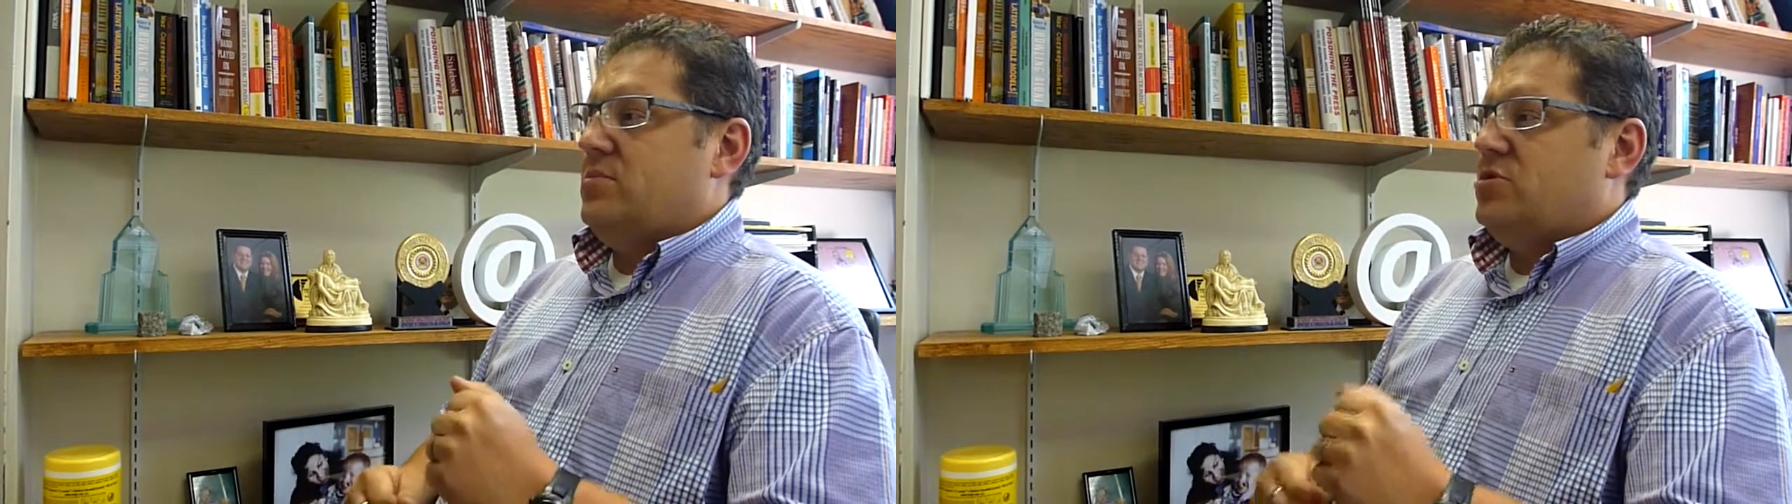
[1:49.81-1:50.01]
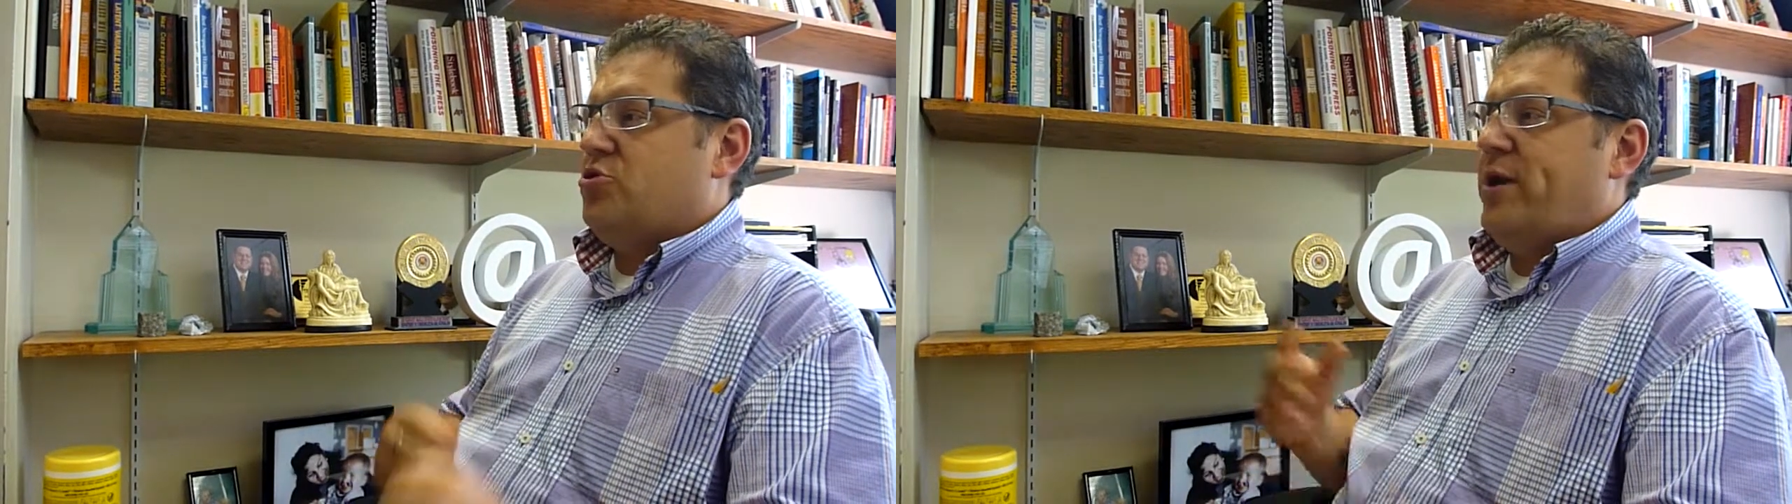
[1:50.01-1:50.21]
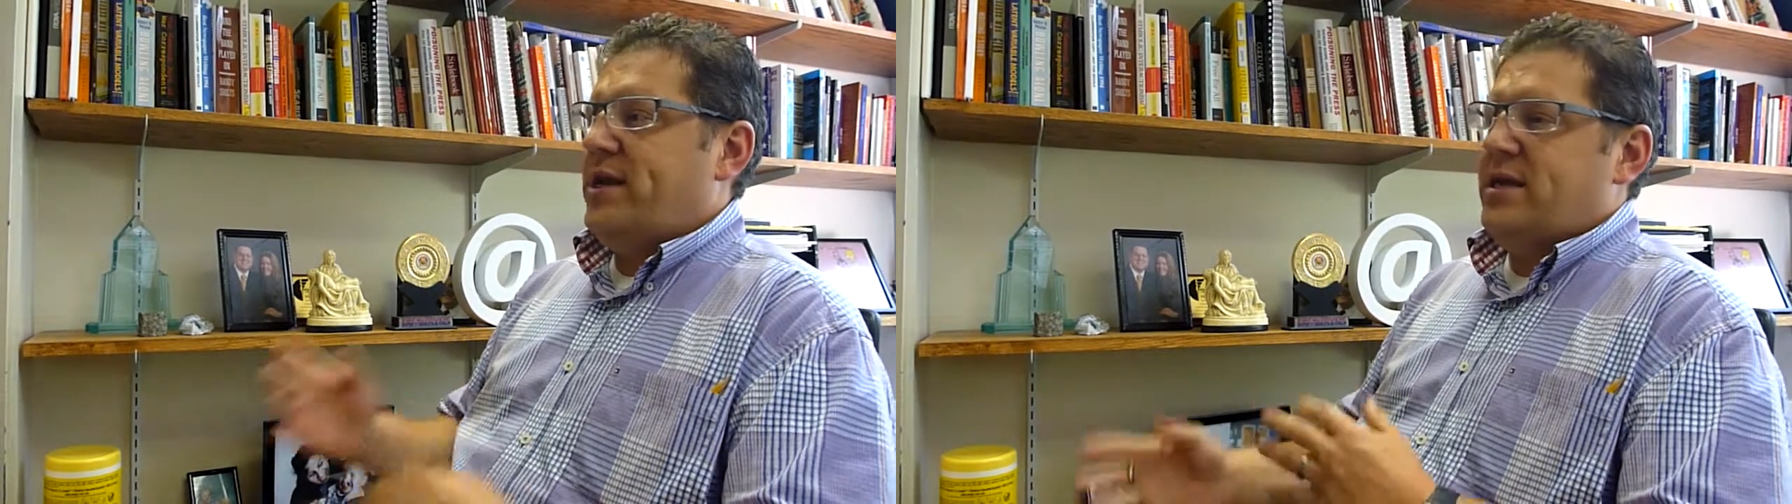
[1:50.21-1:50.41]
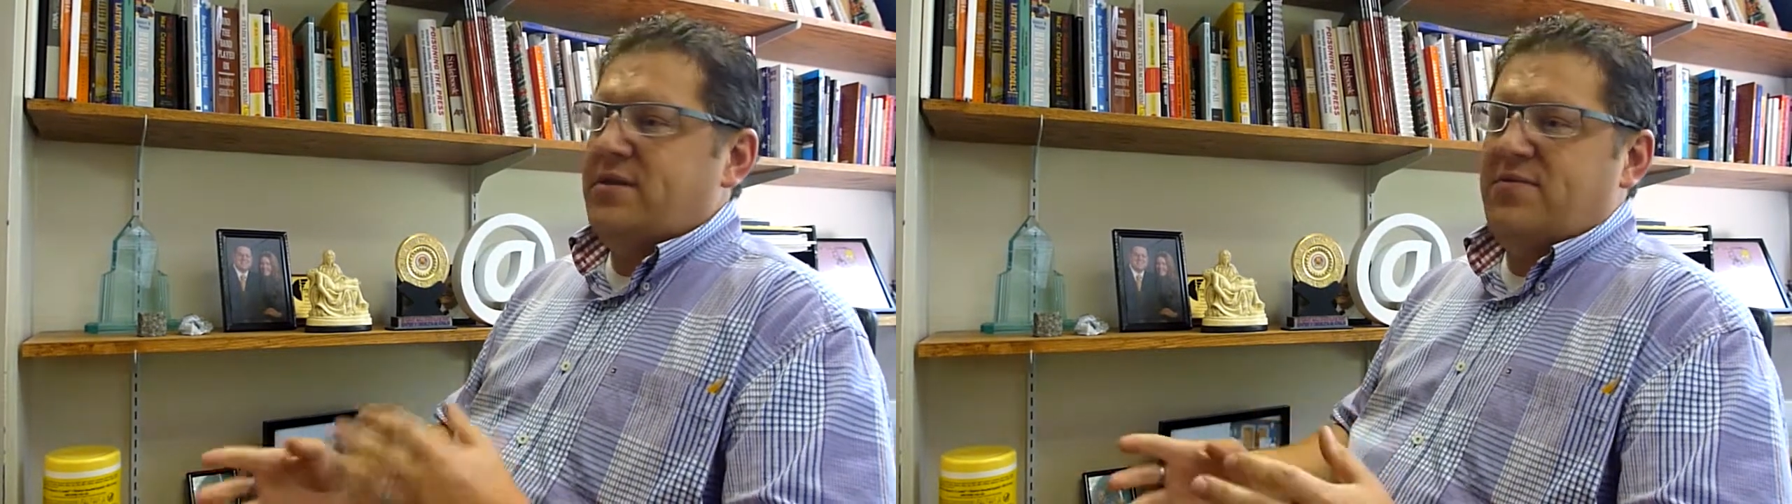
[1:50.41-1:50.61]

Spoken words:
training